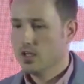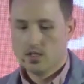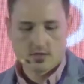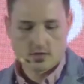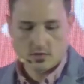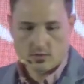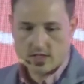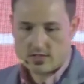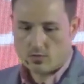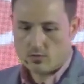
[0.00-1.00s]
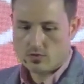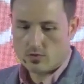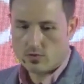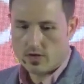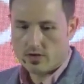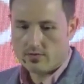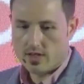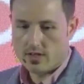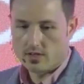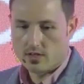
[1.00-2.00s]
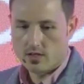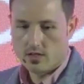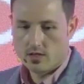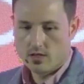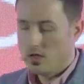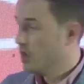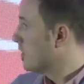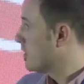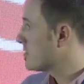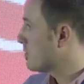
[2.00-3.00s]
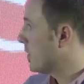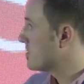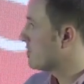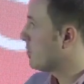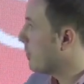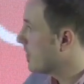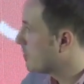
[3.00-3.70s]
So that's also kind of handy. Here's a bunch of public